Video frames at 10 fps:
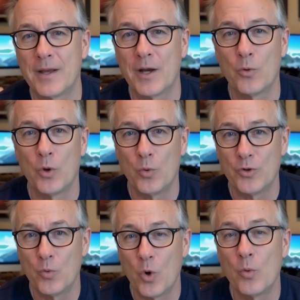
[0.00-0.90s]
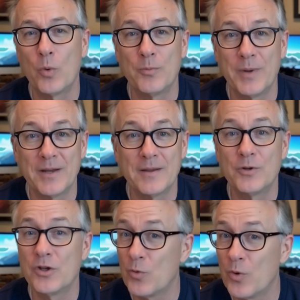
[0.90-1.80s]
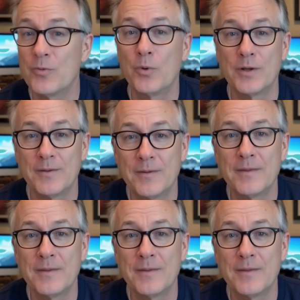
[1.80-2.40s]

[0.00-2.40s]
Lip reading: "I don't know what's wrong with me," she whispered.